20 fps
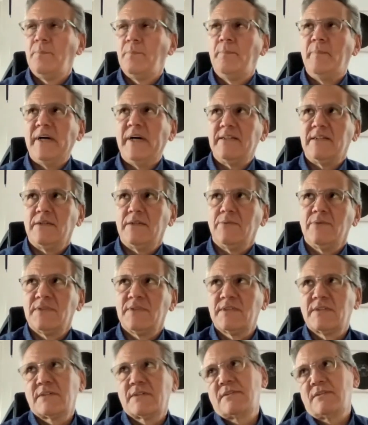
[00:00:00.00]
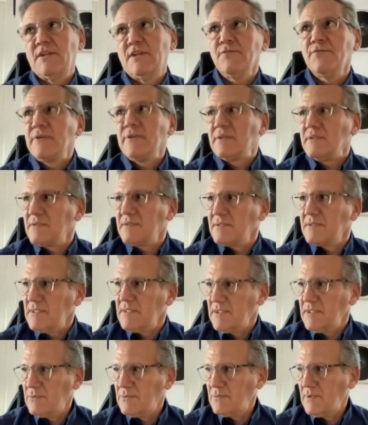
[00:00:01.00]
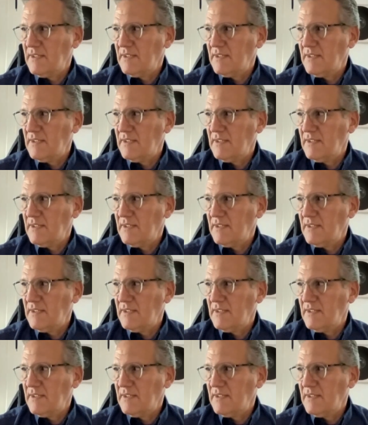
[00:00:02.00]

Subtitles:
But it was different, you know,